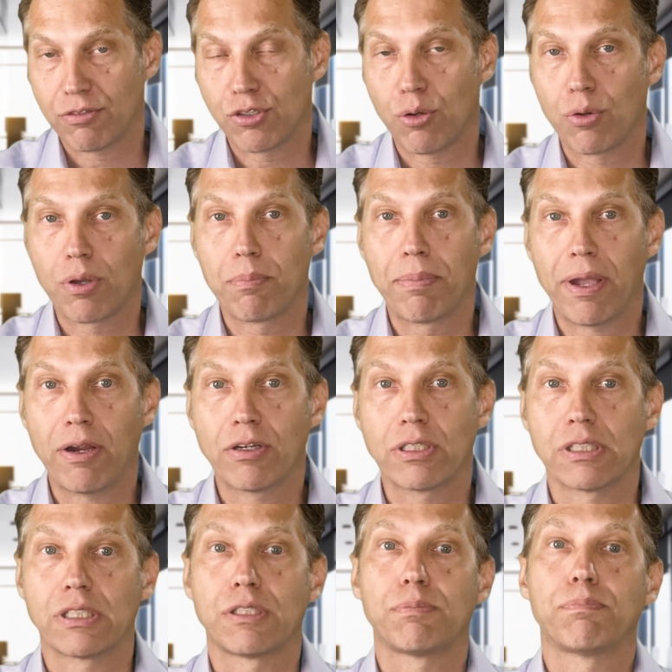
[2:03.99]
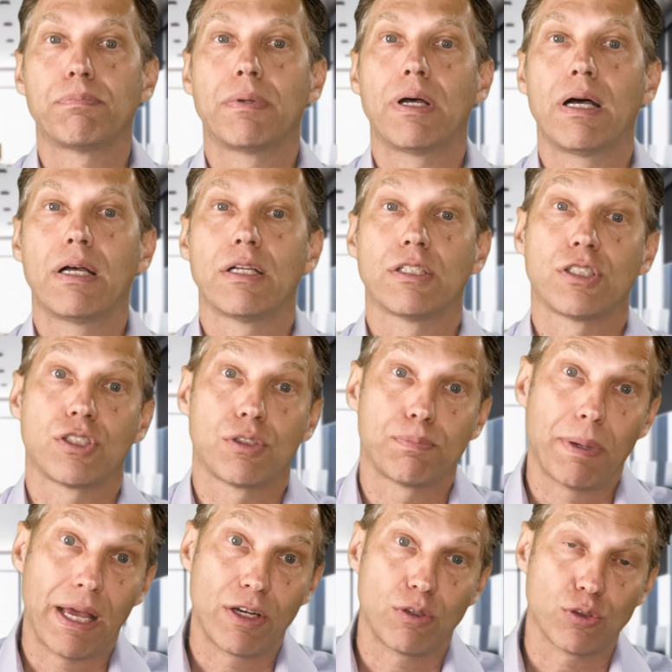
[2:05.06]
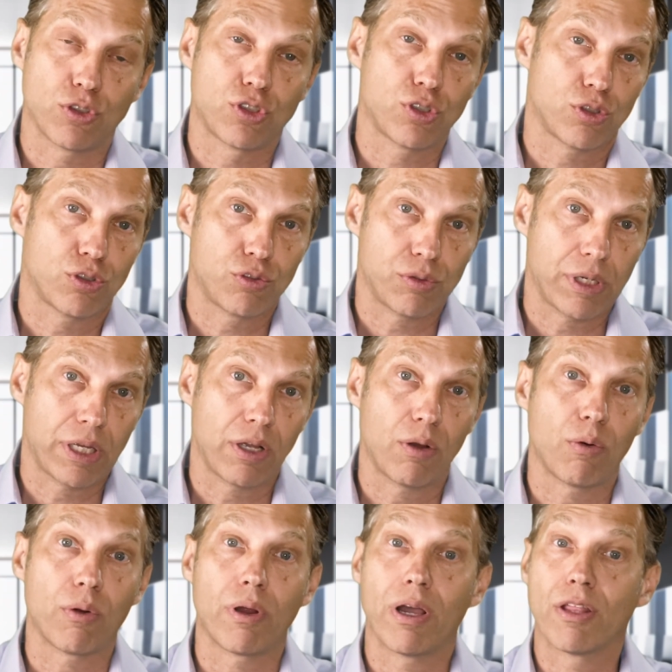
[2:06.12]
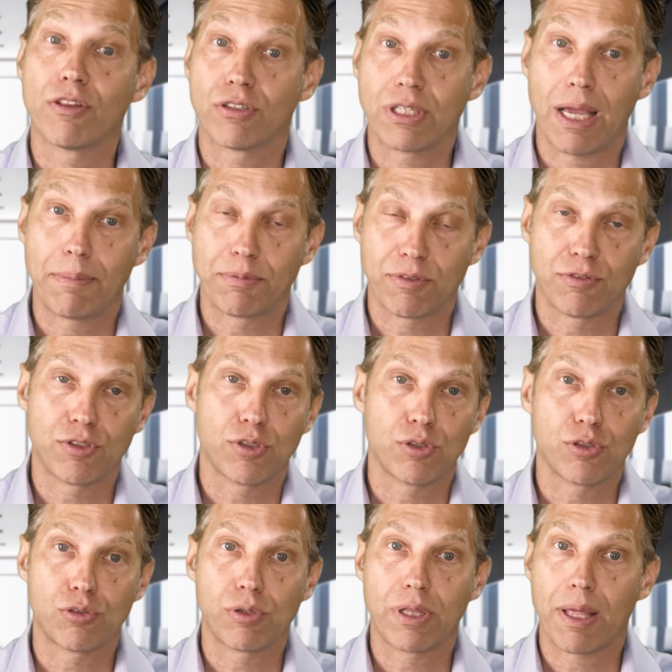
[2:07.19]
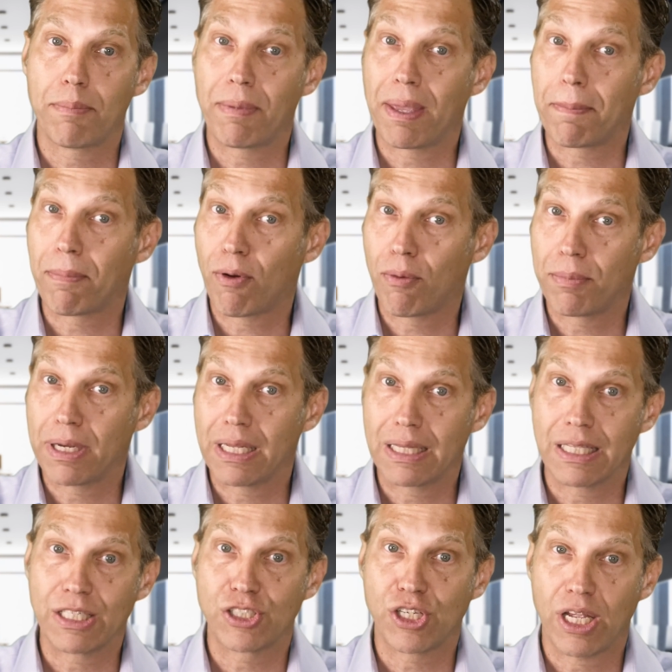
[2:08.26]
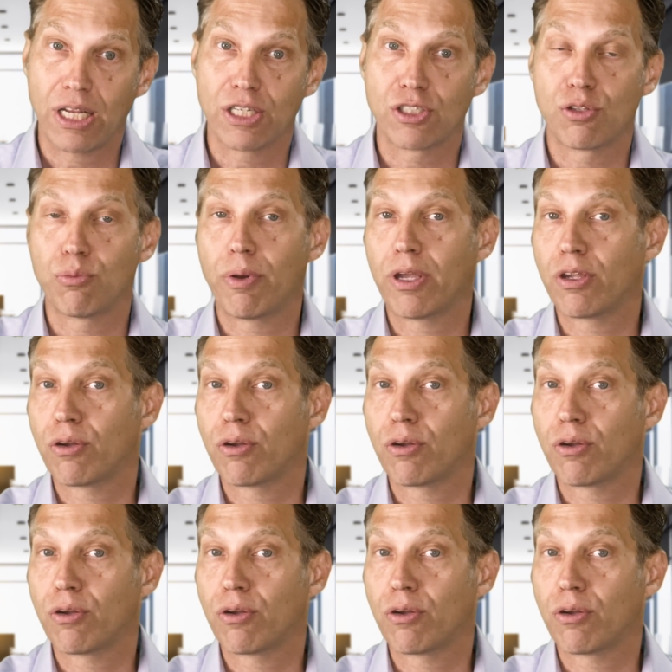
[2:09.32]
So compared to spinal surgery or other types of surgery that may permanently change the way